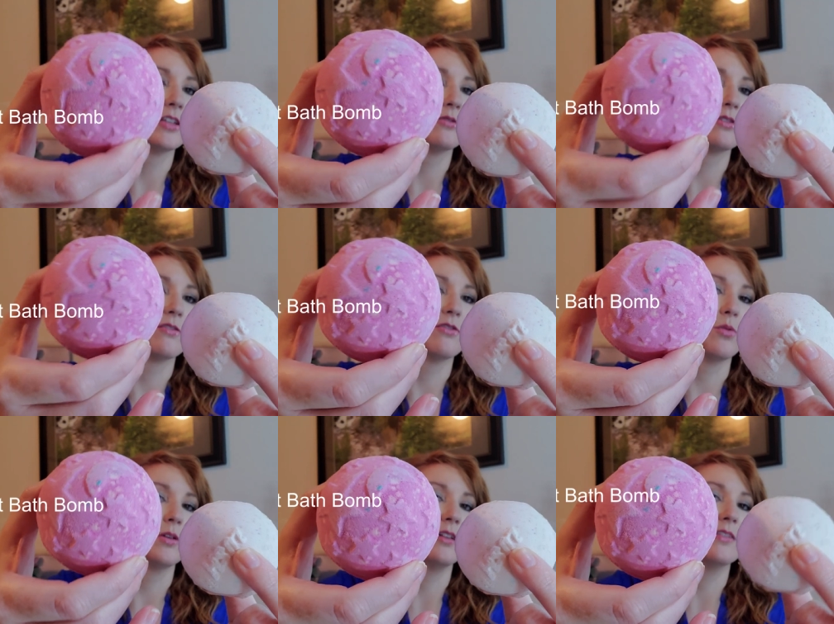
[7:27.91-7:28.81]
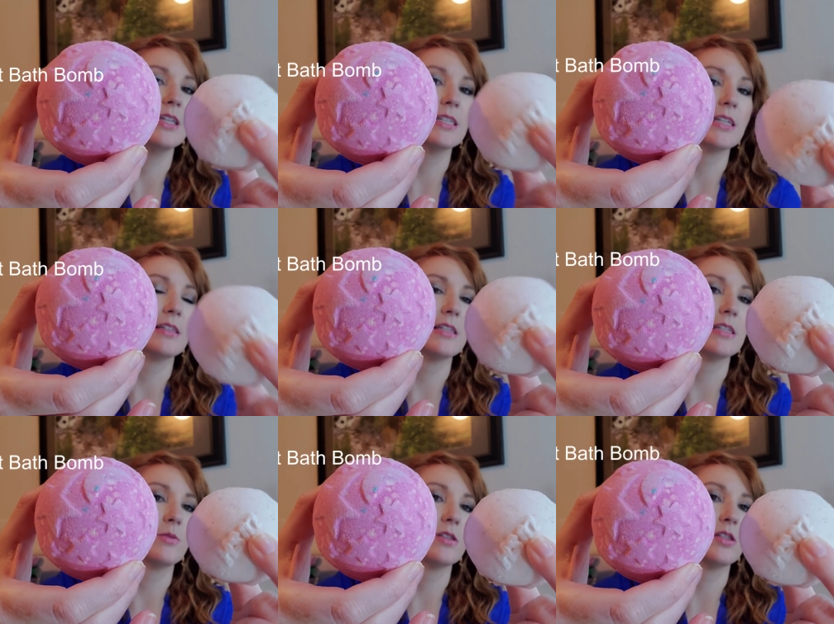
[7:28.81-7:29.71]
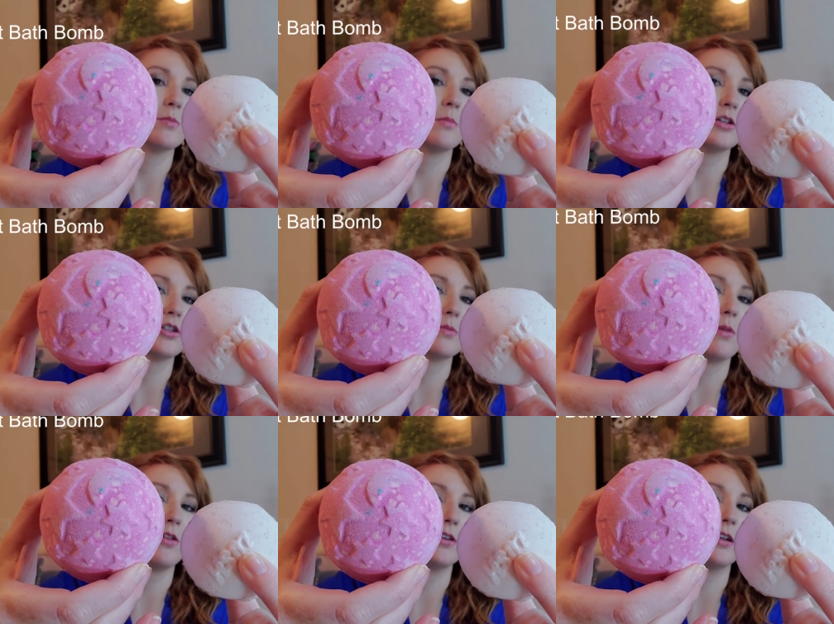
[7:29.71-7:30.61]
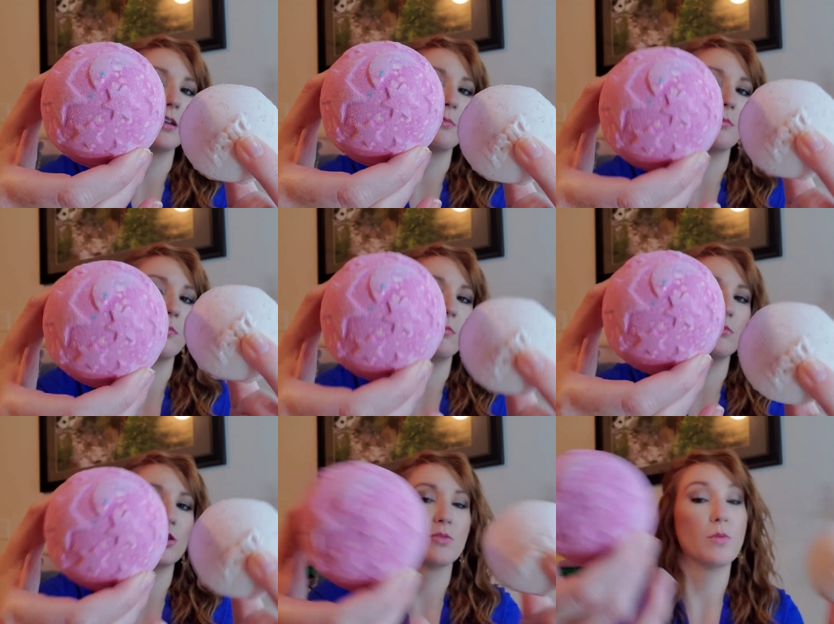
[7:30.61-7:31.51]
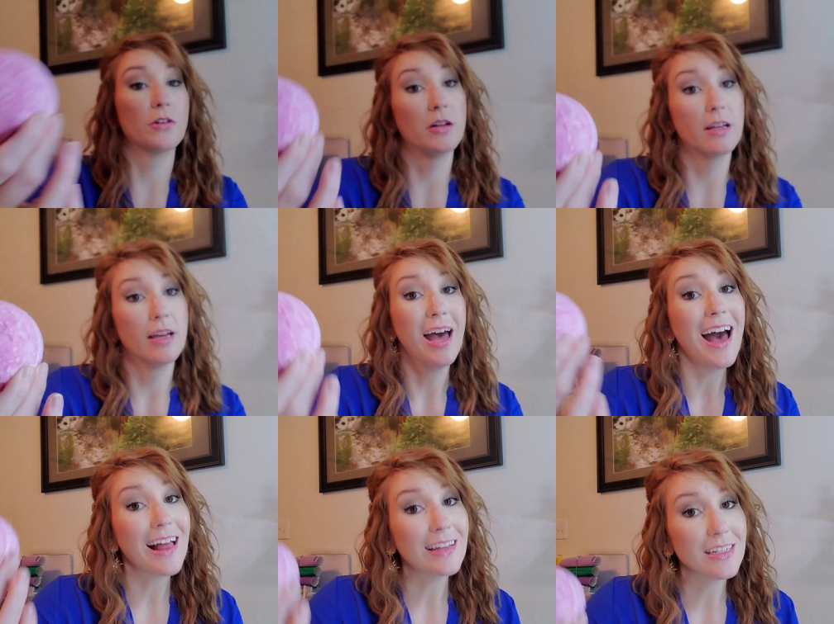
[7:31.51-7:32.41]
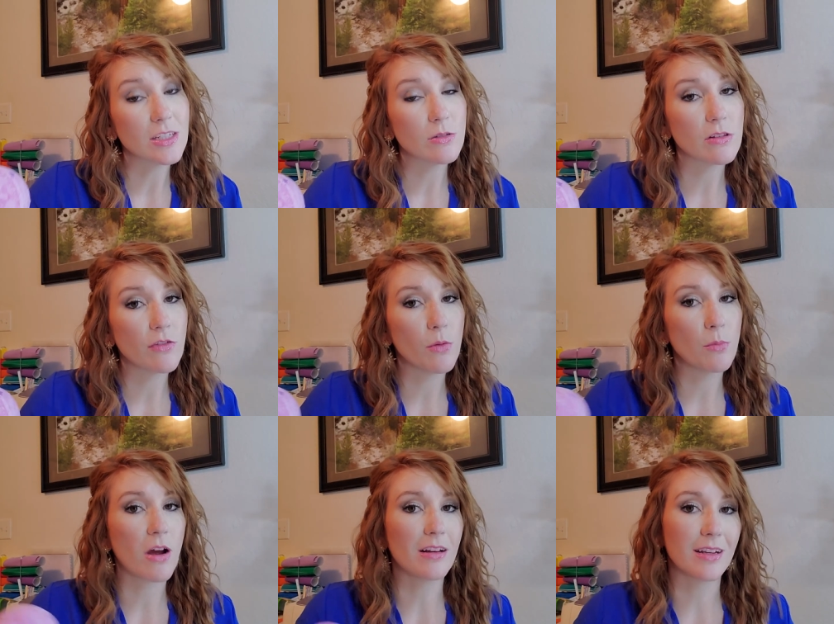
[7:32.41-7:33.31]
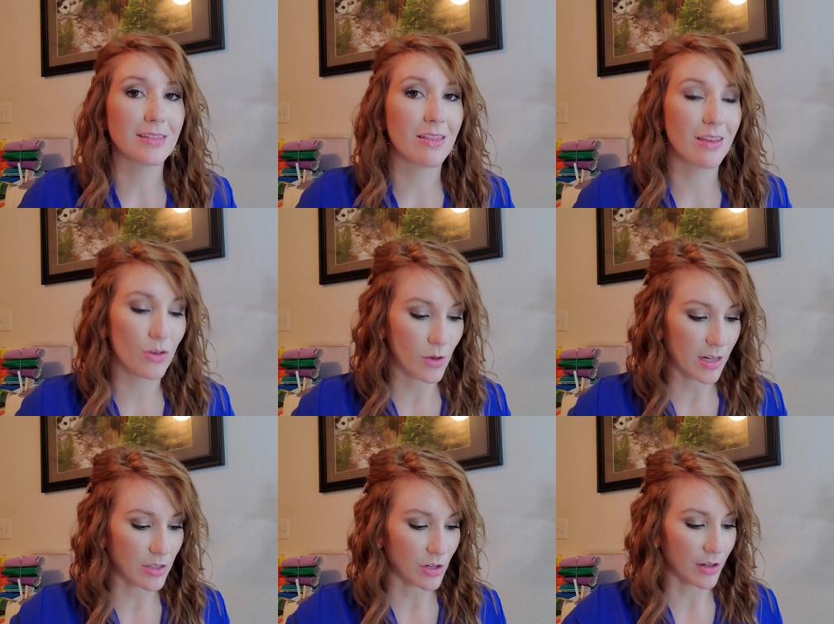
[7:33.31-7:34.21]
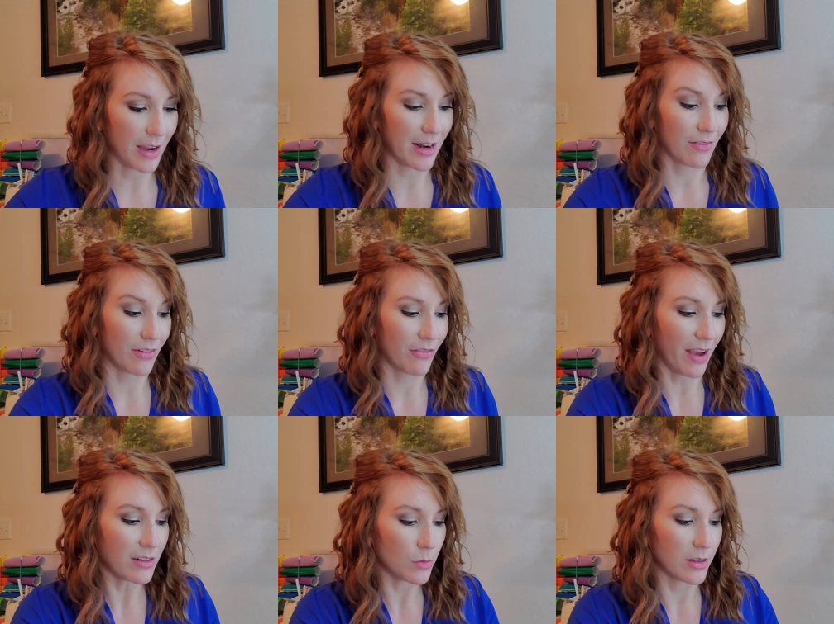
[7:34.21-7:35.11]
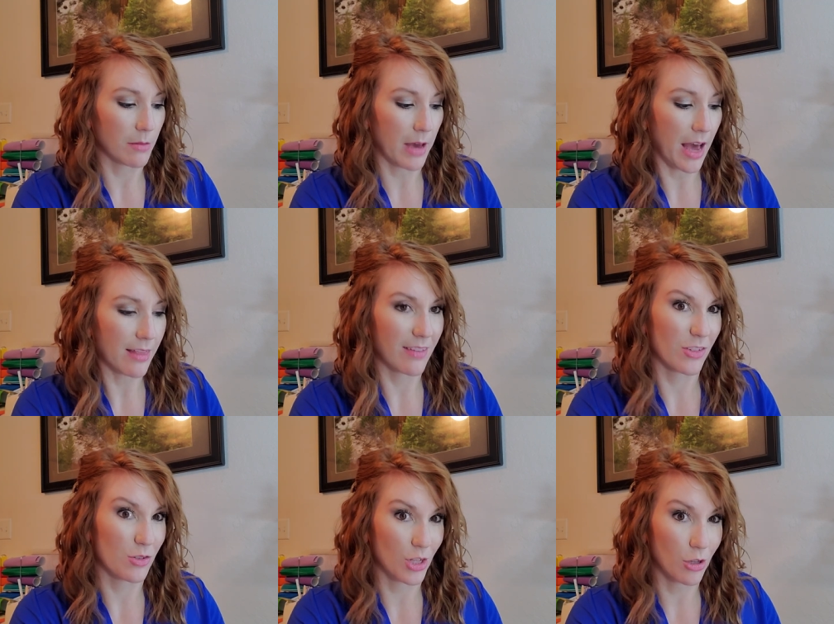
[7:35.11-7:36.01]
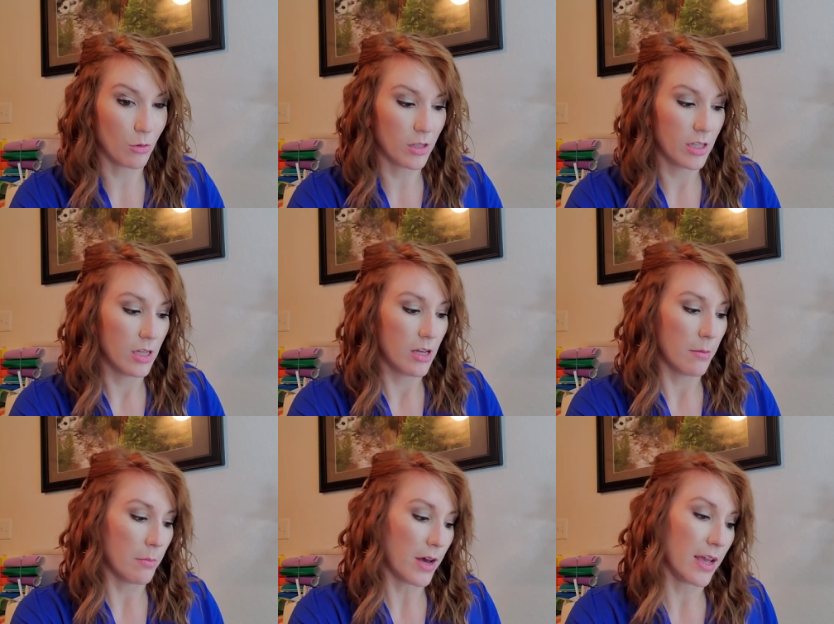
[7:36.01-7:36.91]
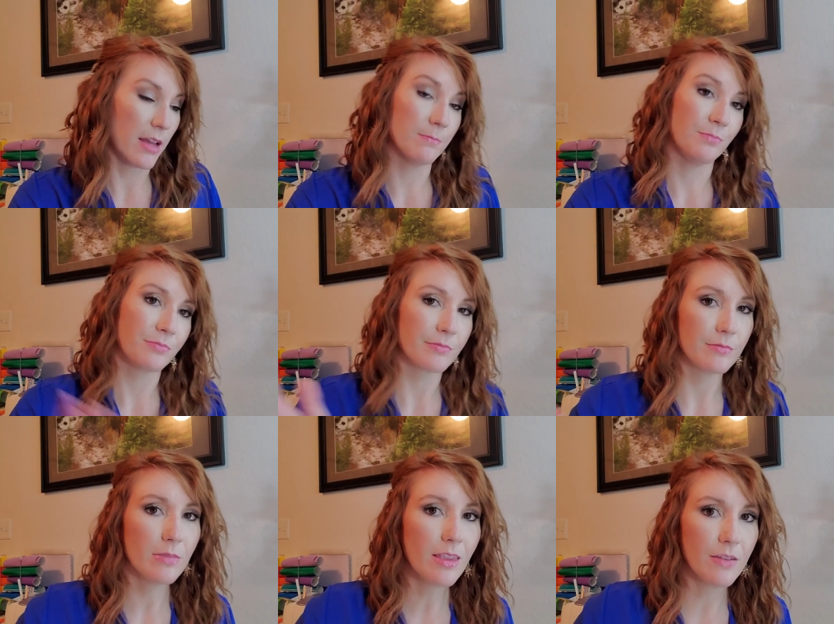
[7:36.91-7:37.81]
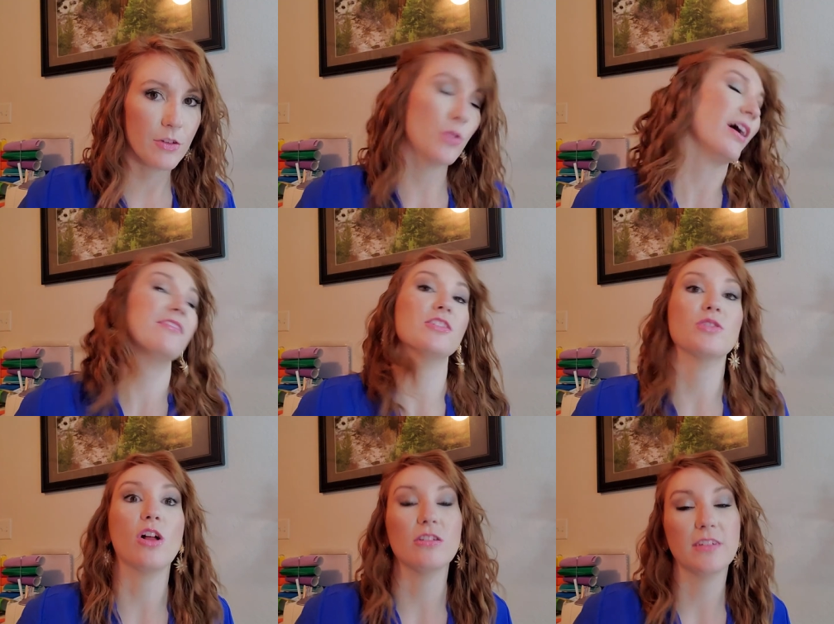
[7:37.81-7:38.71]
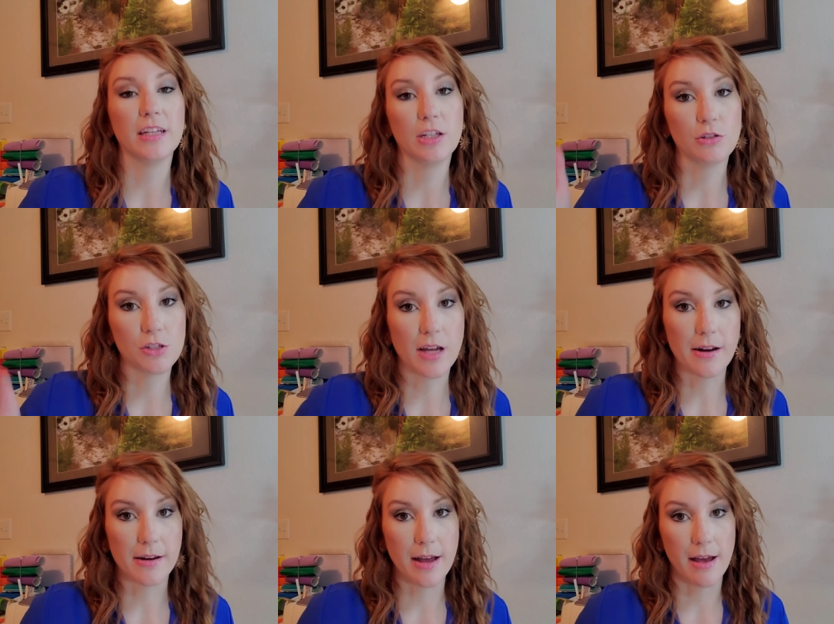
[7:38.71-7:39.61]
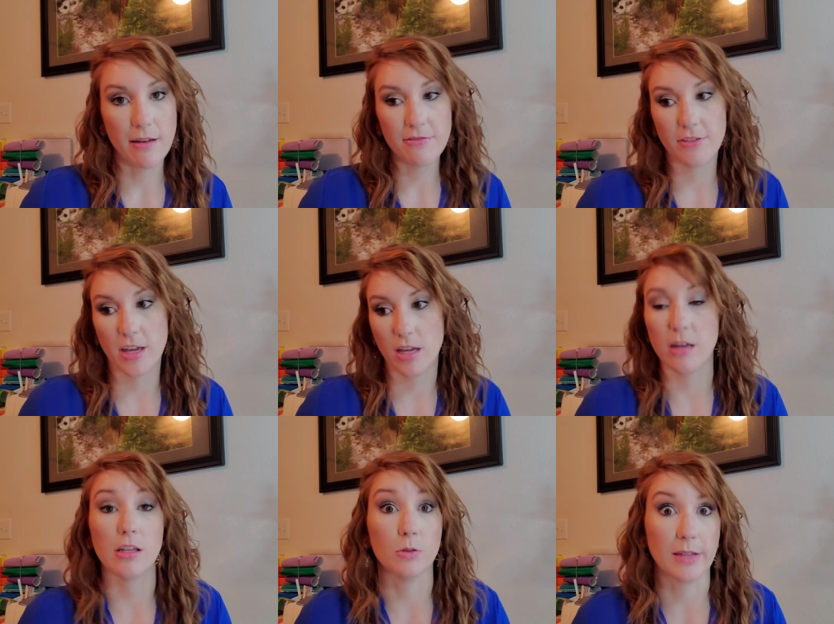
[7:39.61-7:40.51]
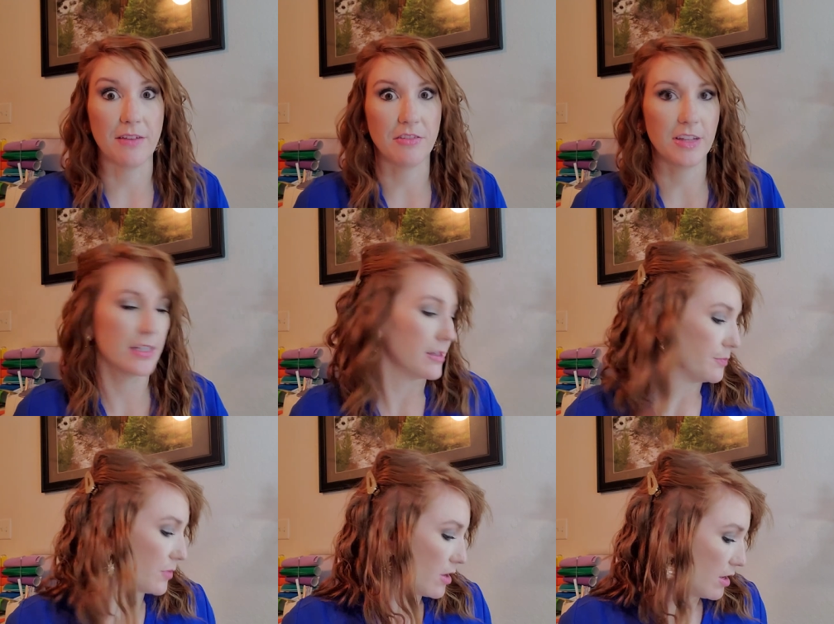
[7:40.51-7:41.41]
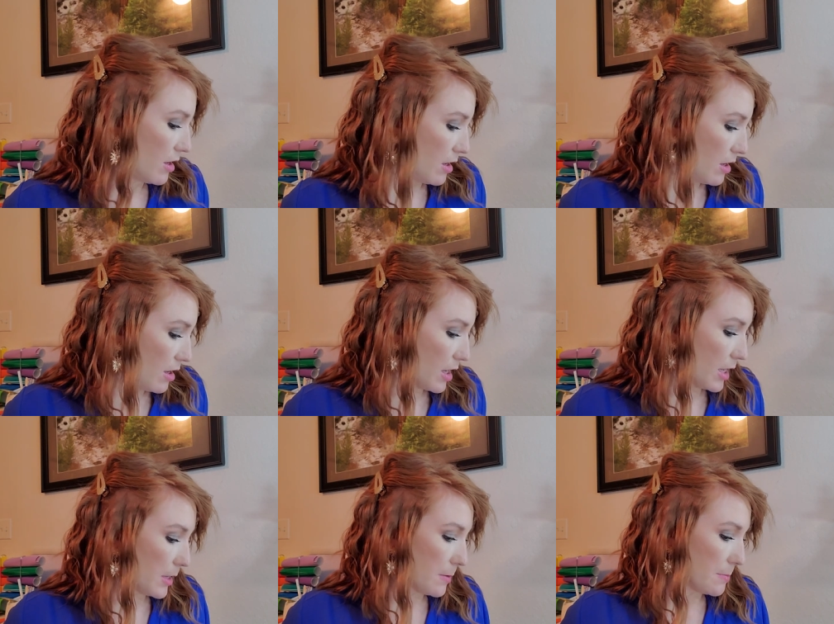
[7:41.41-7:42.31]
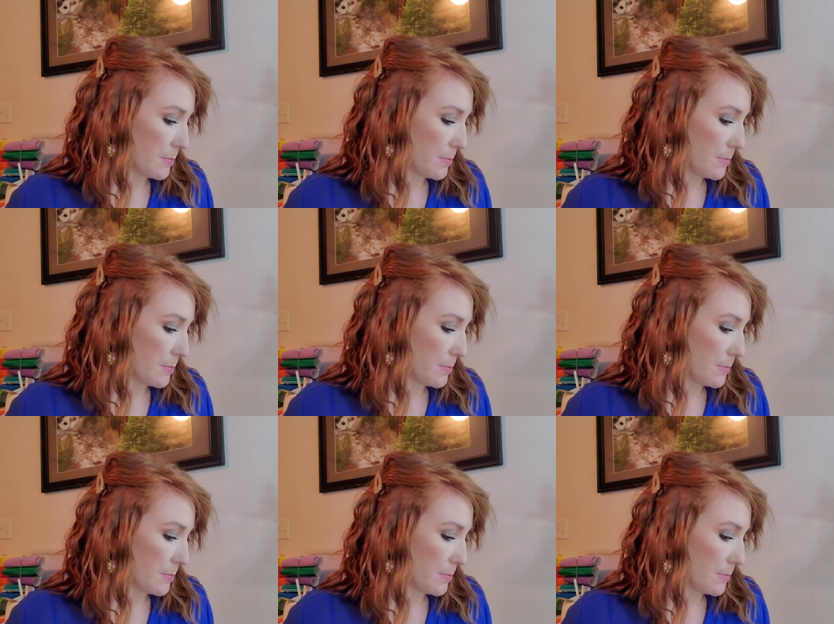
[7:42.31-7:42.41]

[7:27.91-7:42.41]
to use the full one of this because this one's much smaller and I'm just wondering. I like to use the full product because I think you get a certain kind of effect with the bath if you do. But if you don't have to use all of it, you know, just cut it in half and use half of it. Um,